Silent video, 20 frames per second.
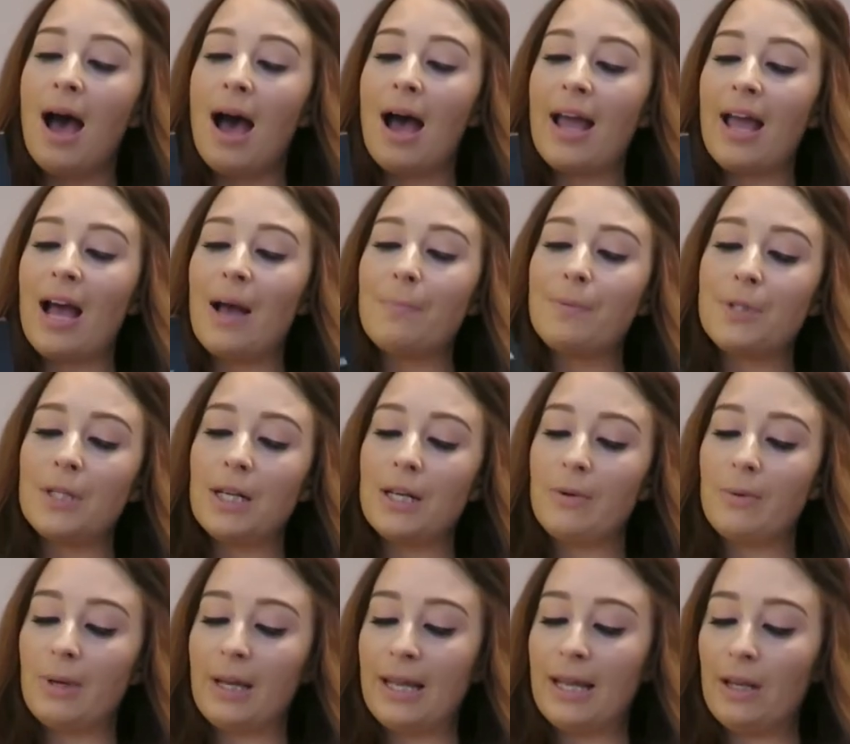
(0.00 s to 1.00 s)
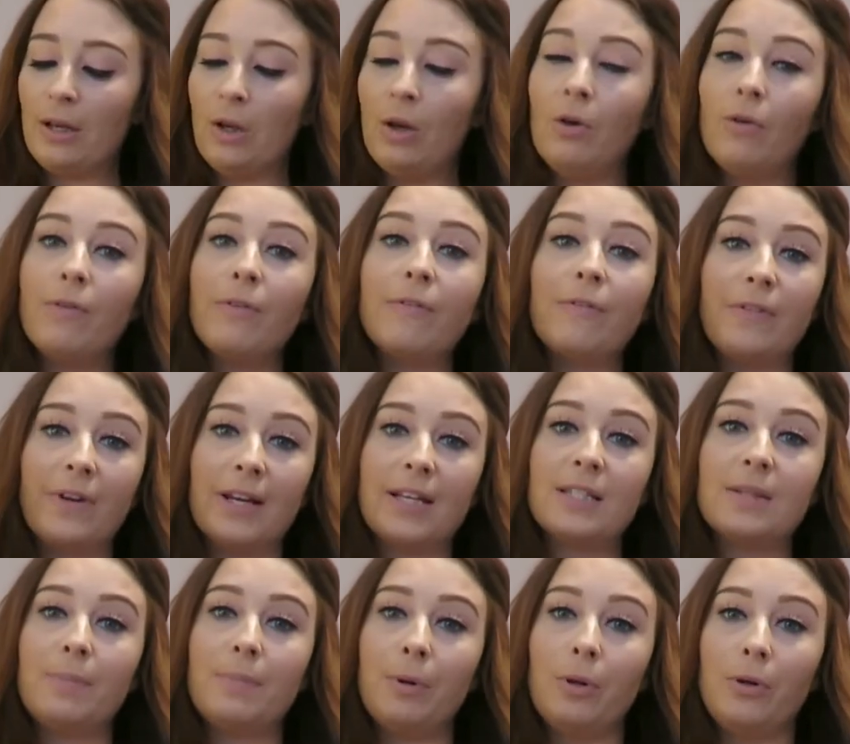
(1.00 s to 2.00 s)
I absolutely love
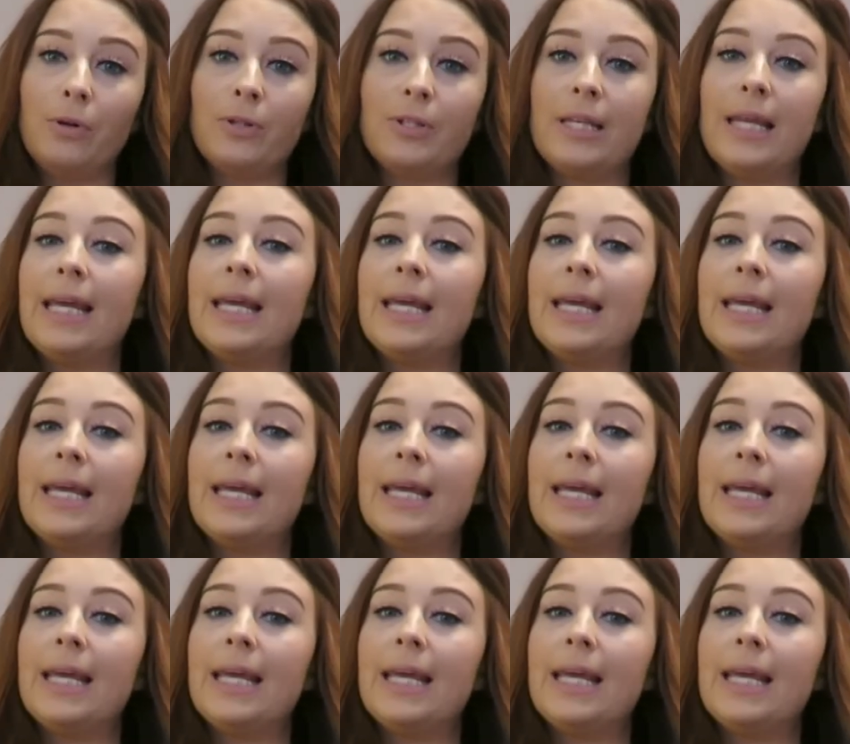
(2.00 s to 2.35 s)
Fix Plus.